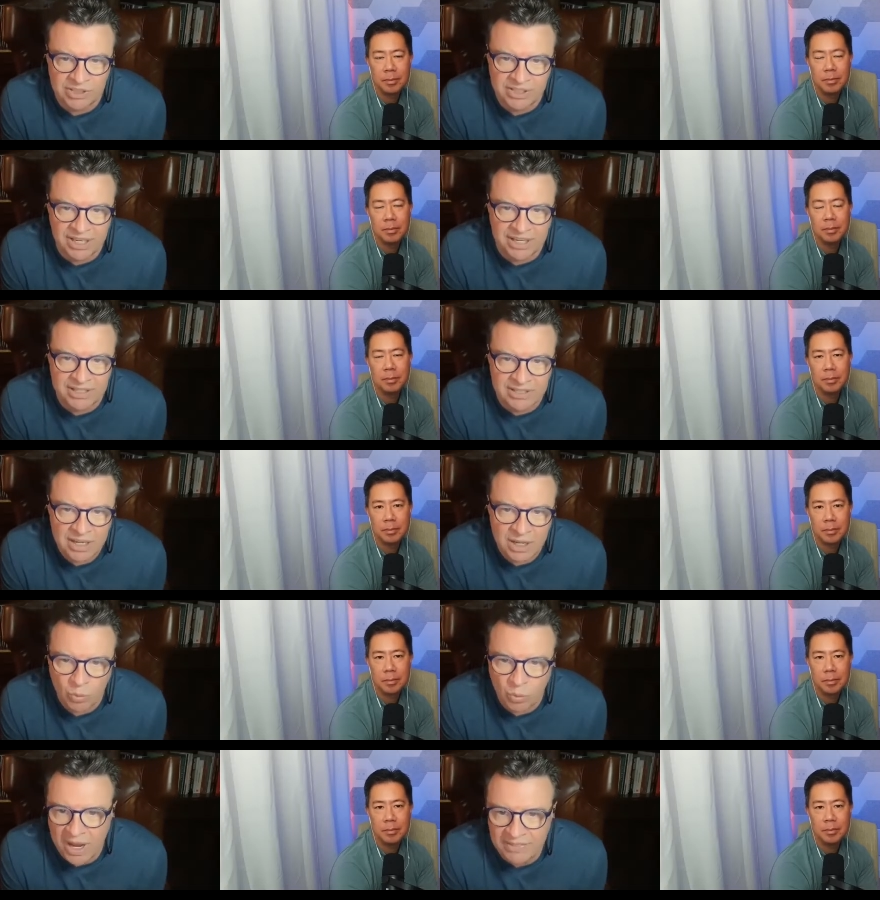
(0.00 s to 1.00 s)
Speaker 1: understands
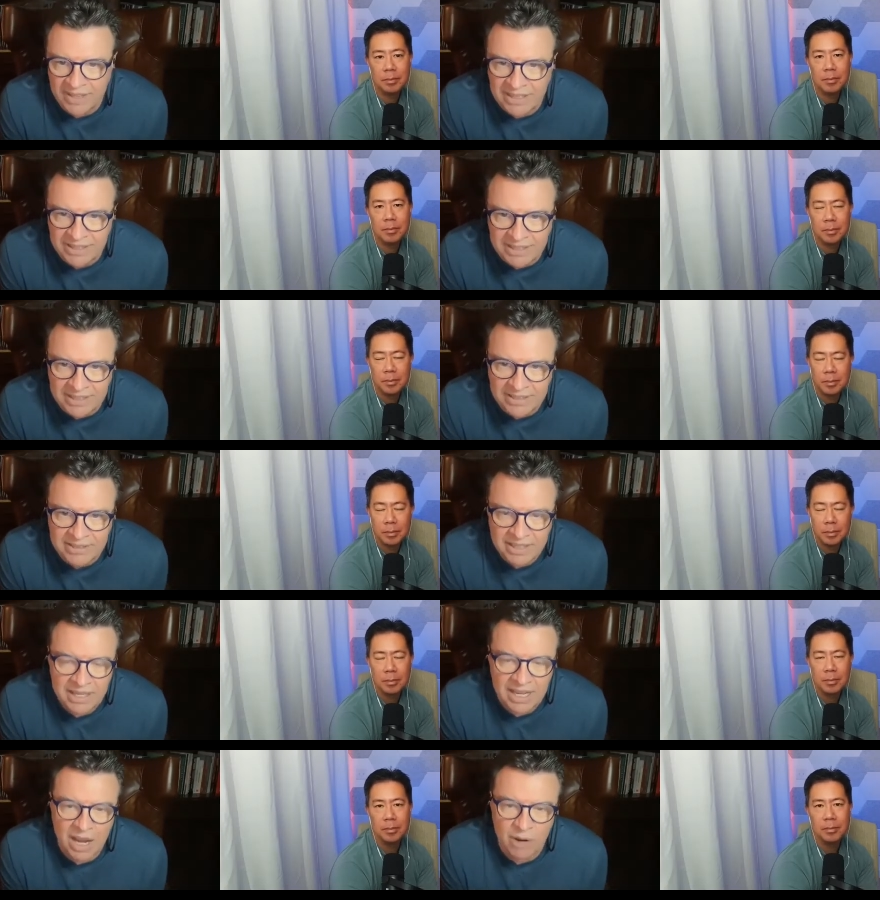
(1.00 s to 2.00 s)
why they need it,
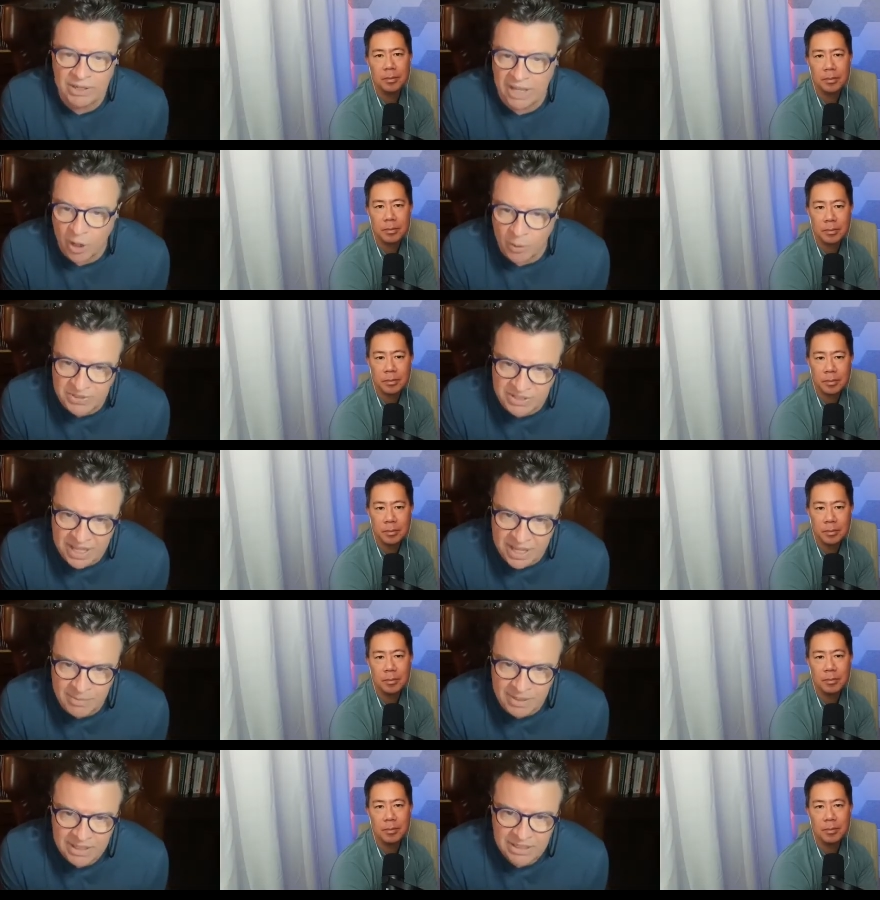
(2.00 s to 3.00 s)
how it helps
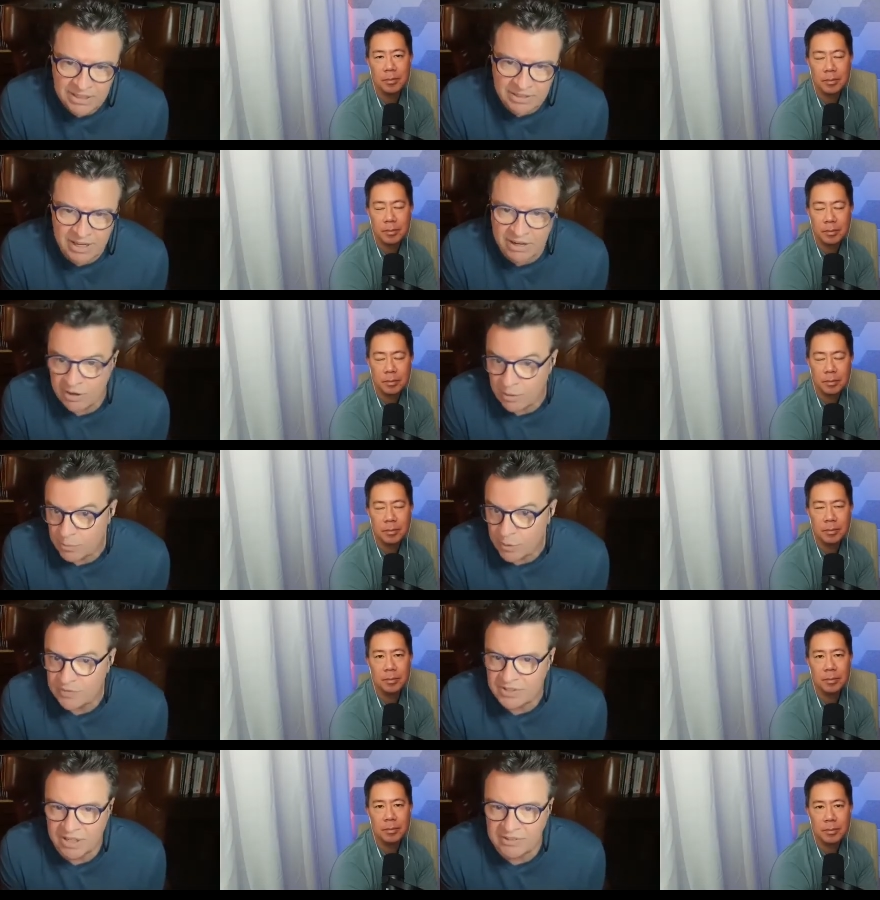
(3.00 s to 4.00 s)
them, you know, how it
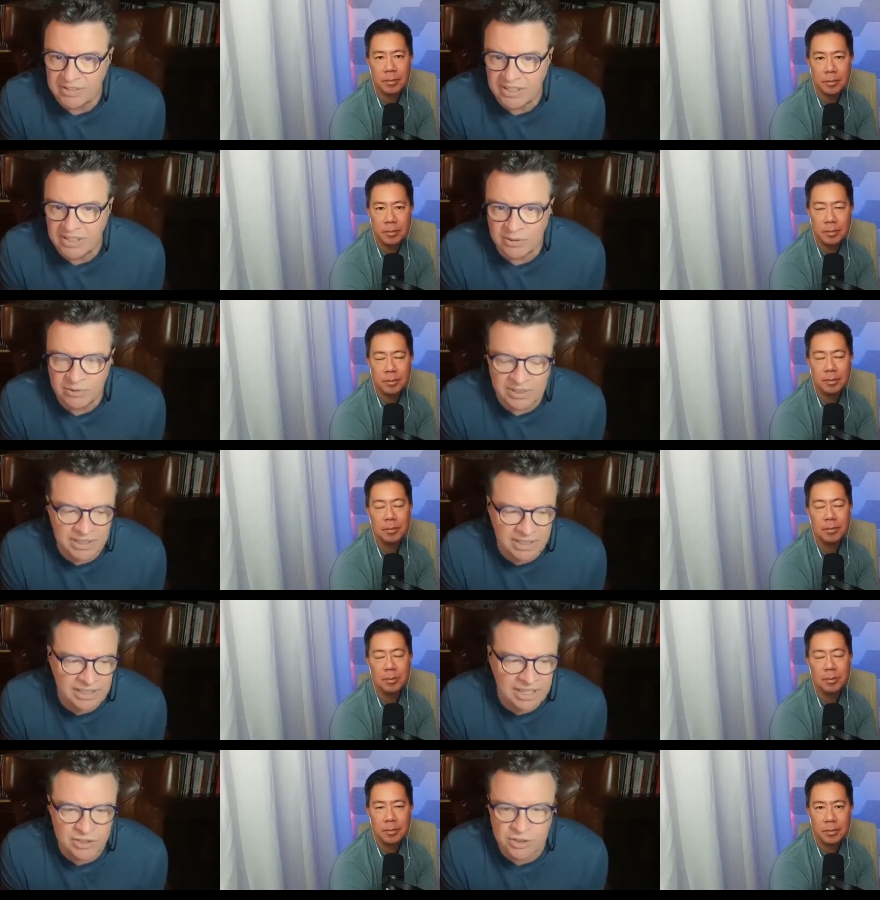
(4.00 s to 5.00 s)
moves their needle, and,
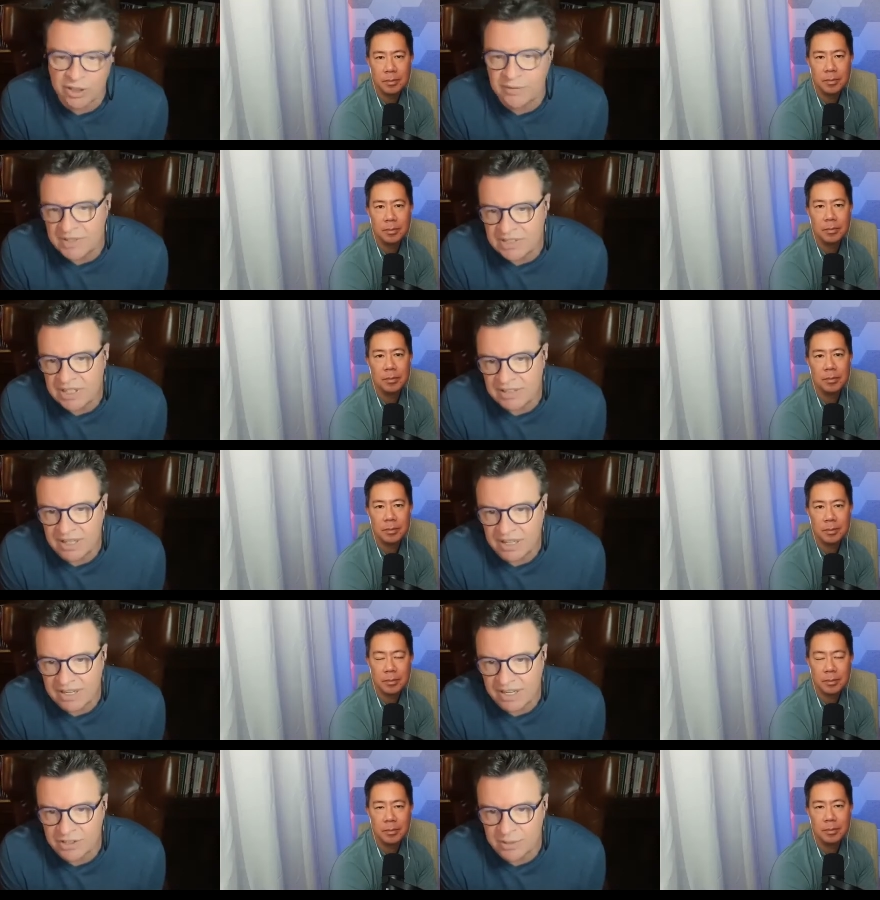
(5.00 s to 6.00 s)
and then servicing
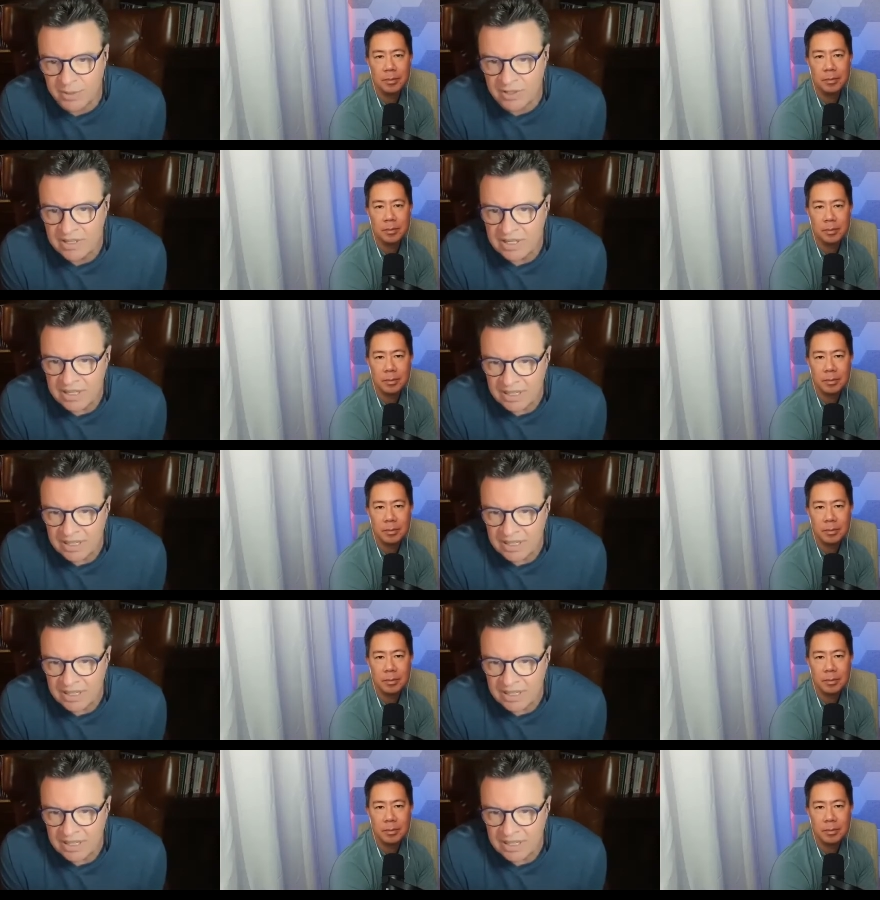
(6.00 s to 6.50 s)
that customer.